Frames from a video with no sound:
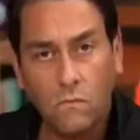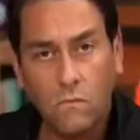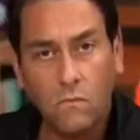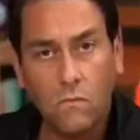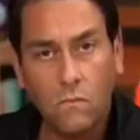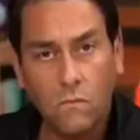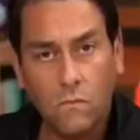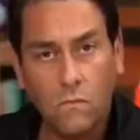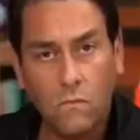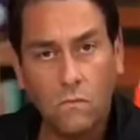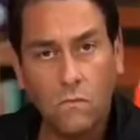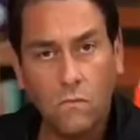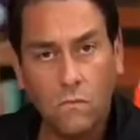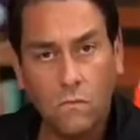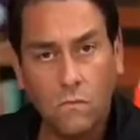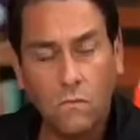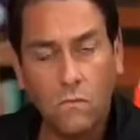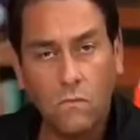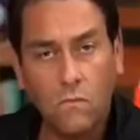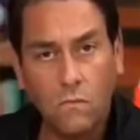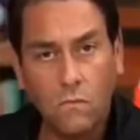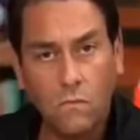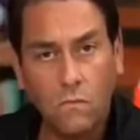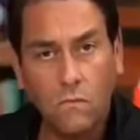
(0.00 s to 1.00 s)

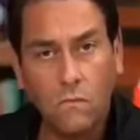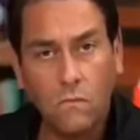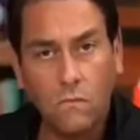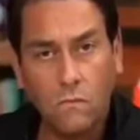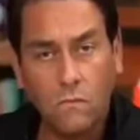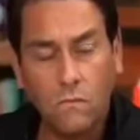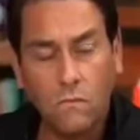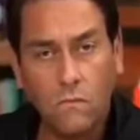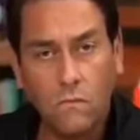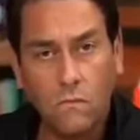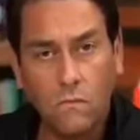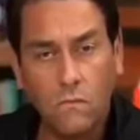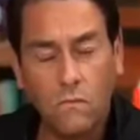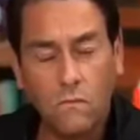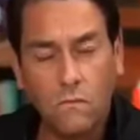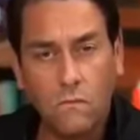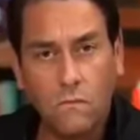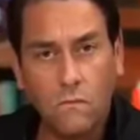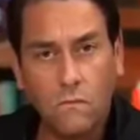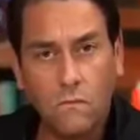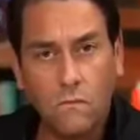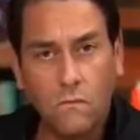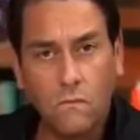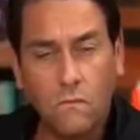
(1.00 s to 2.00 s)

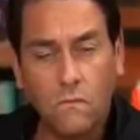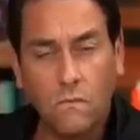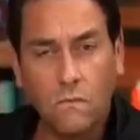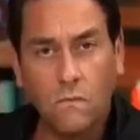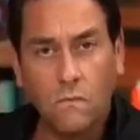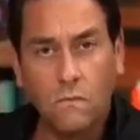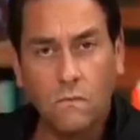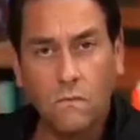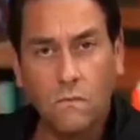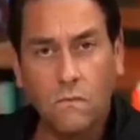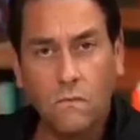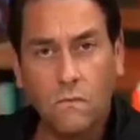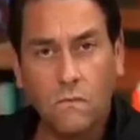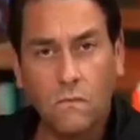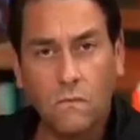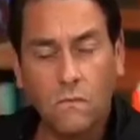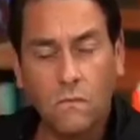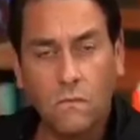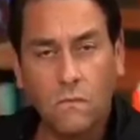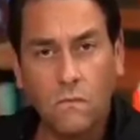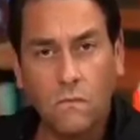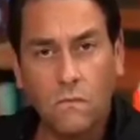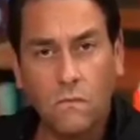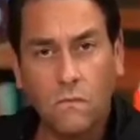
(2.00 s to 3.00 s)

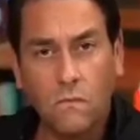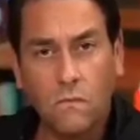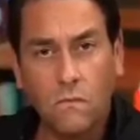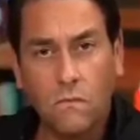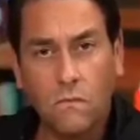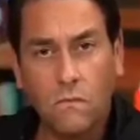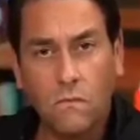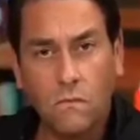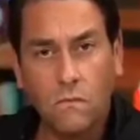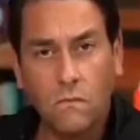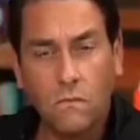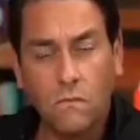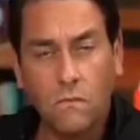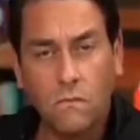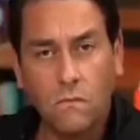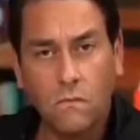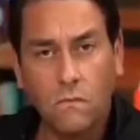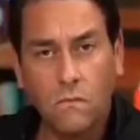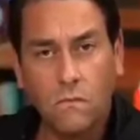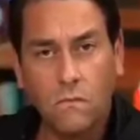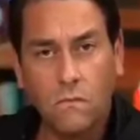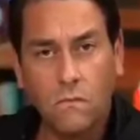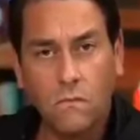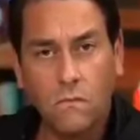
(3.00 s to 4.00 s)

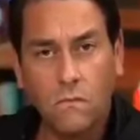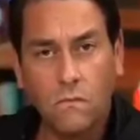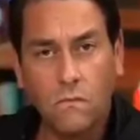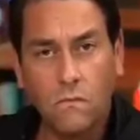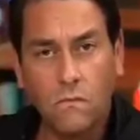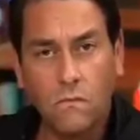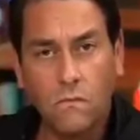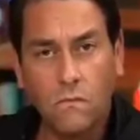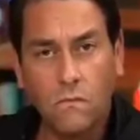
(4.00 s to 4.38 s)
[no speech]